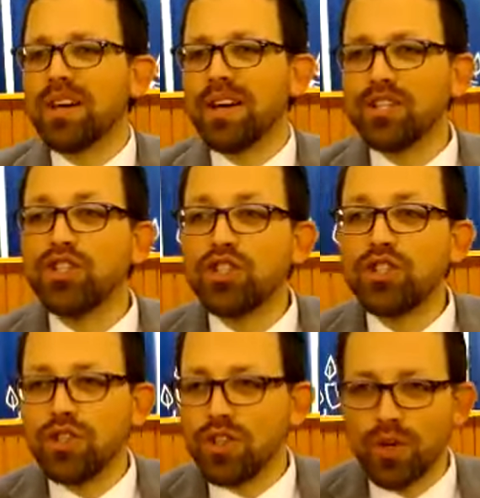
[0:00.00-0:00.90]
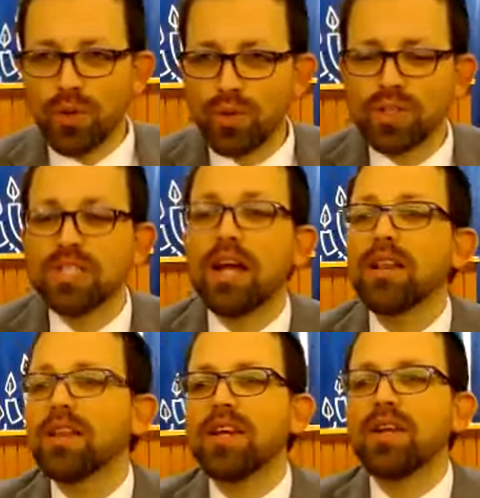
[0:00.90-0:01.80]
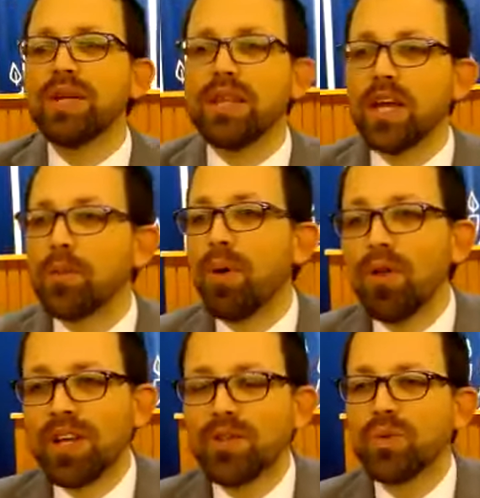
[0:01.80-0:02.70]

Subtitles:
it's not going to be like Poland,